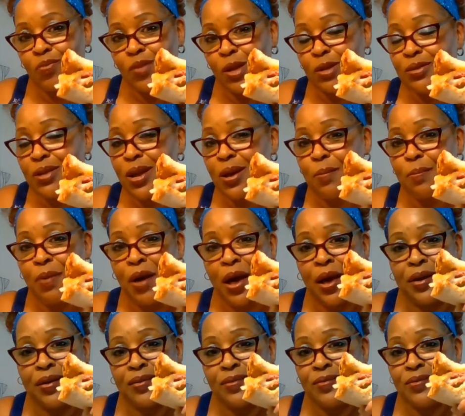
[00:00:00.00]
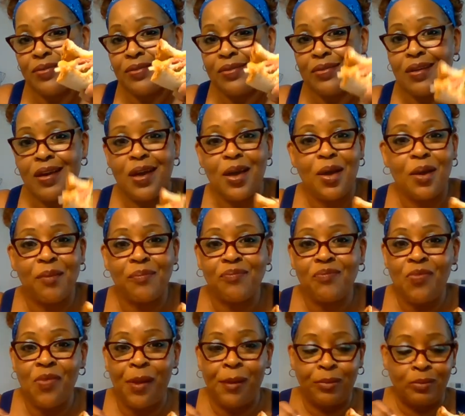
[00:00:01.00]
Take a bite. Damn.
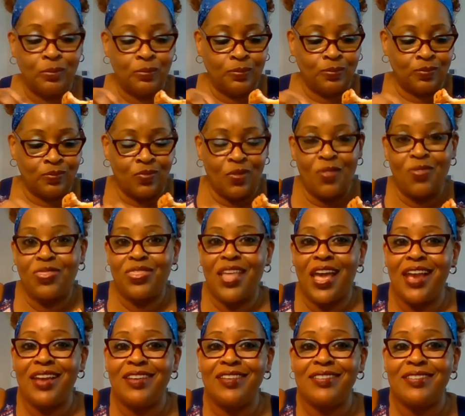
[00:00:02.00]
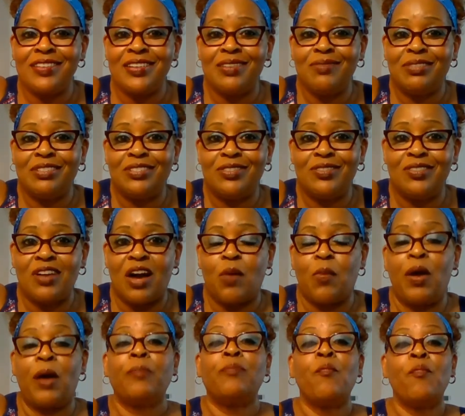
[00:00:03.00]
Thank you, Cooking with Judy
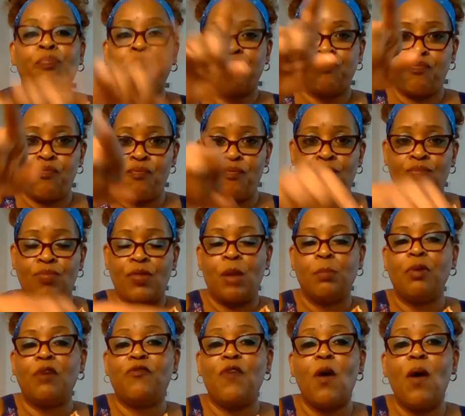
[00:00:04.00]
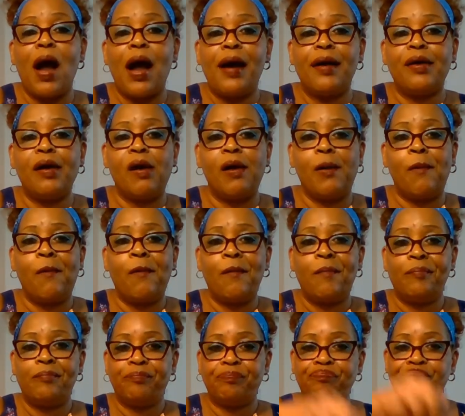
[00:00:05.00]
Caldwell. Before I
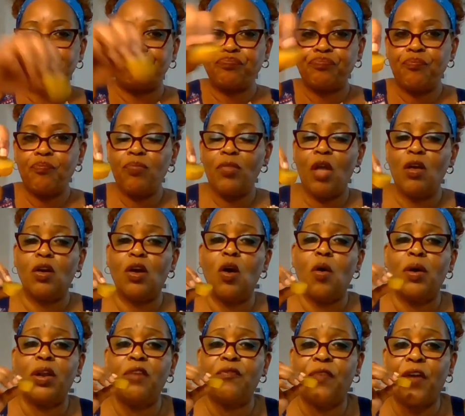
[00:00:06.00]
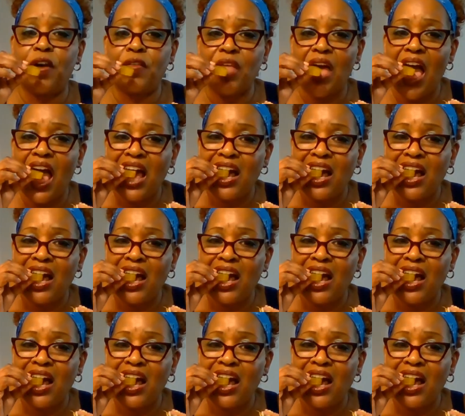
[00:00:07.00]
go any further.